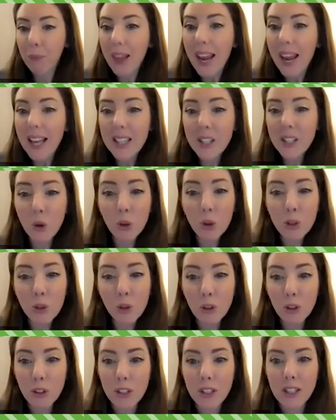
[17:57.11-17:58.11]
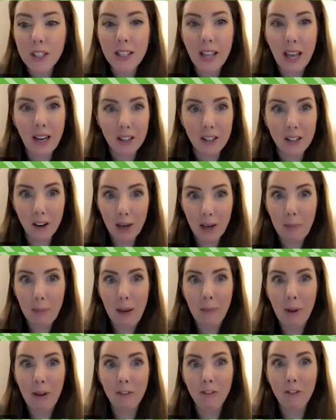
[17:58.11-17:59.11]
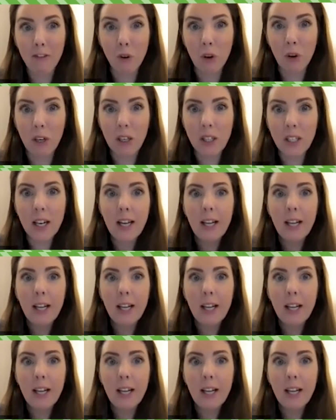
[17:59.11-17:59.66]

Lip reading: it's also good to set a time limit for it